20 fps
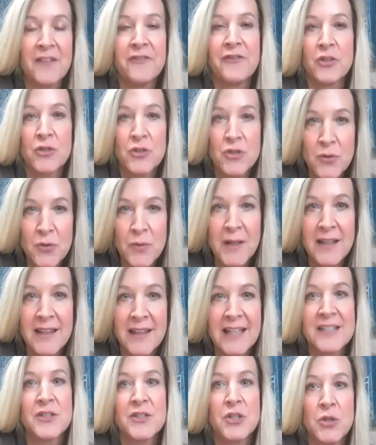If you're doing
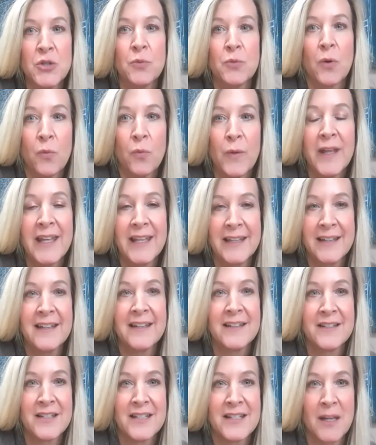this, you will win
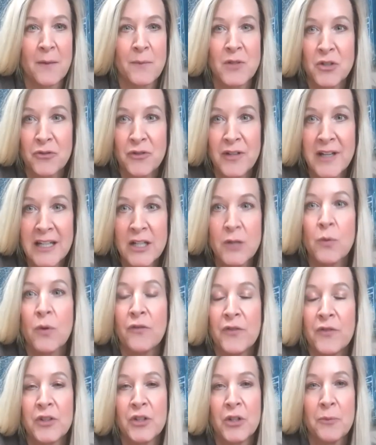to some degree. You
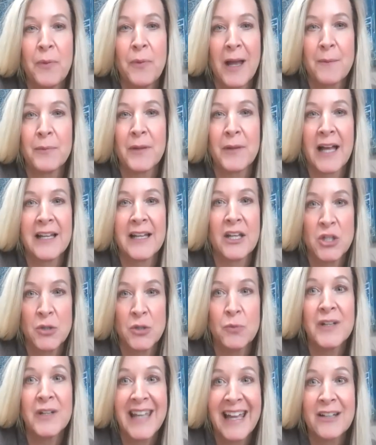will fill your pipeline and
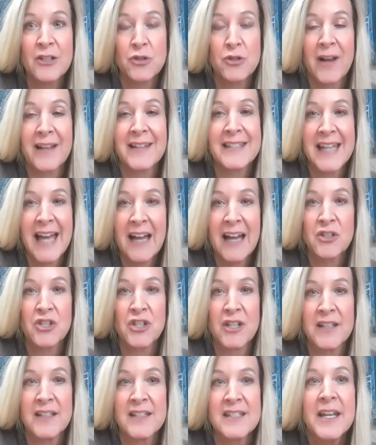you will get
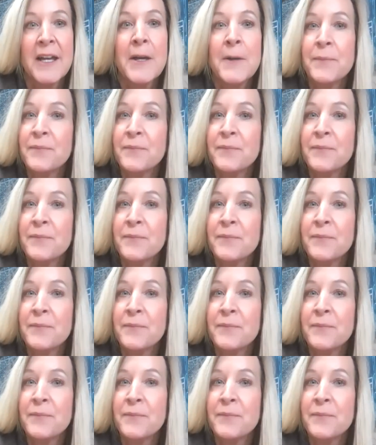transactions.